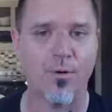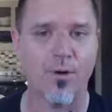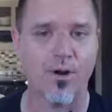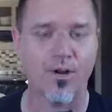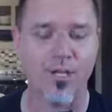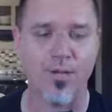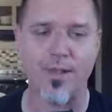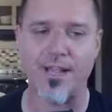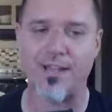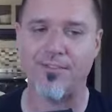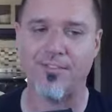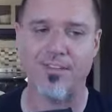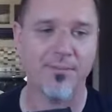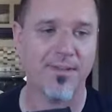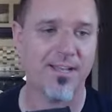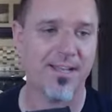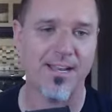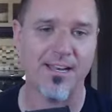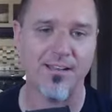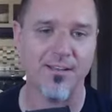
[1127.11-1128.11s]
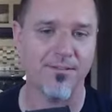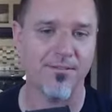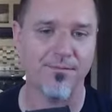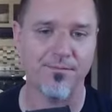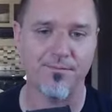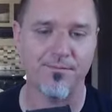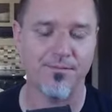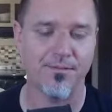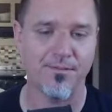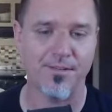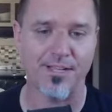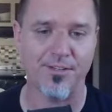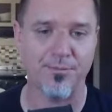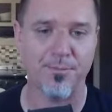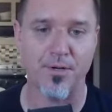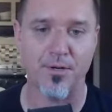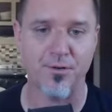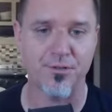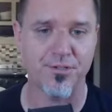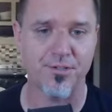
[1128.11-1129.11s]
or you have some kind of
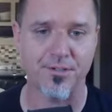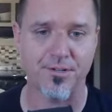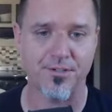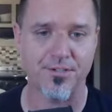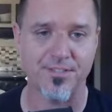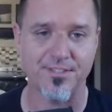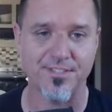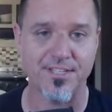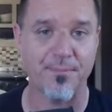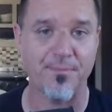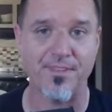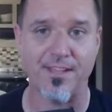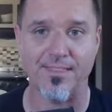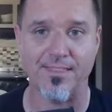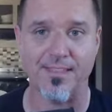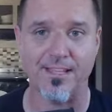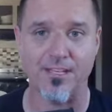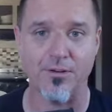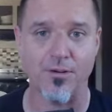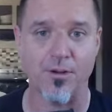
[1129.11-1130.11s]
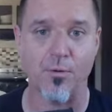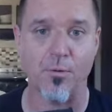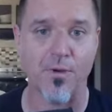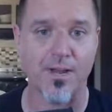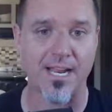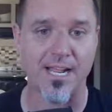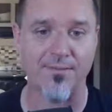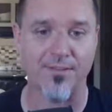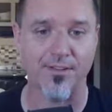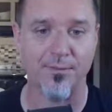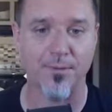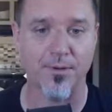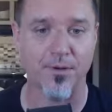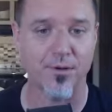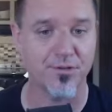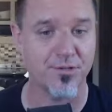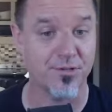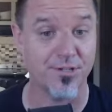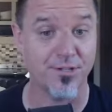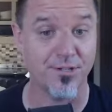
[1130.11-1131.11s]
exposure to something that you don't want to have
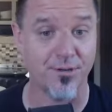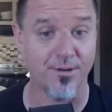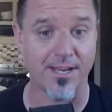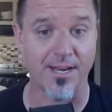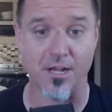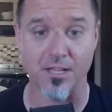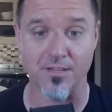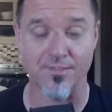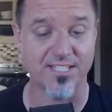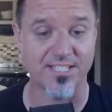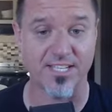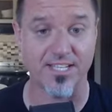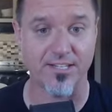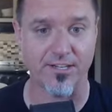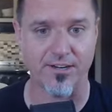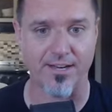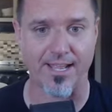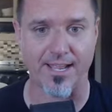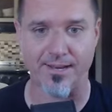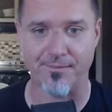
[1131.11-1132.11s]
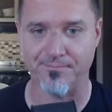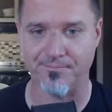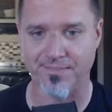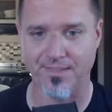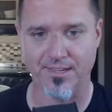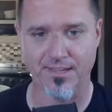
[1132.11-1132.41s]
exposure to, and all of a sudden you're dead.